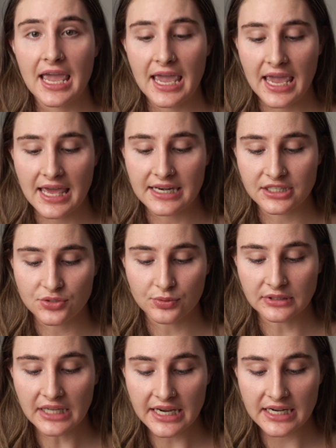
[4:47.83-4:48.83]
and it's
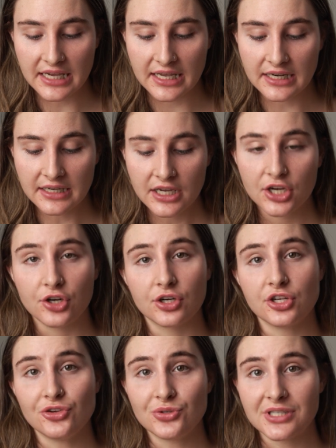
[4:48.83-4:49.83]
related, you're
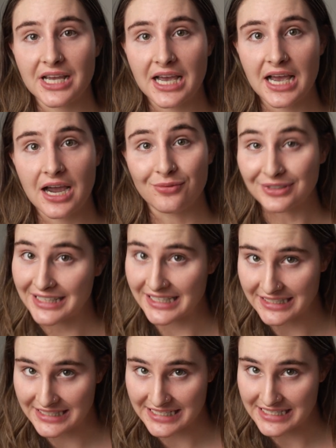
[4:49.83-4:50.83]
going to use a
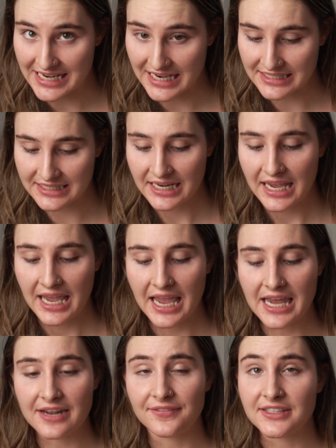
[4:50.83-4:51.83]
related t-test.
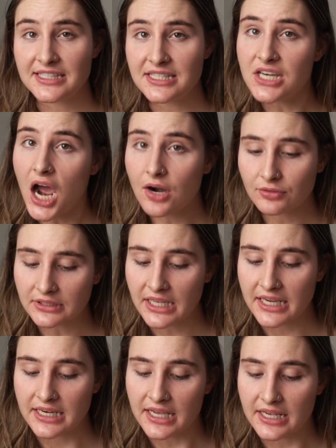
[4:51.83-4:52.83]
And if it's not
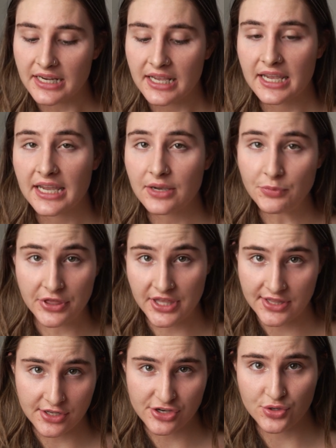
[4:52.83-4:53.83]
related
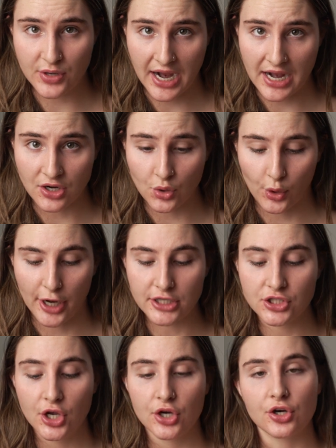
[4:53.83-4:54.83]
within the 2
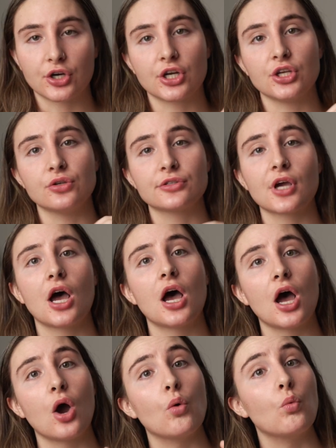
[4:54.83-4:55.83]
categories, you're going to use
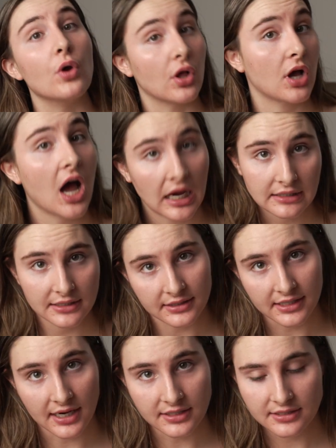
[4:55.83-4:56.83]
a Wilcoxon
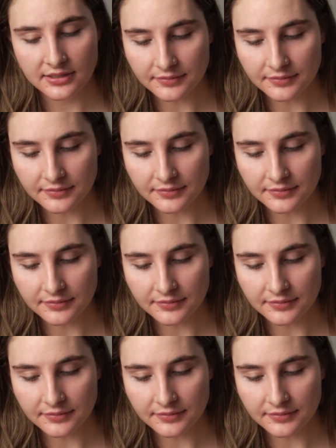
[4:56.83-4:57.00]
test.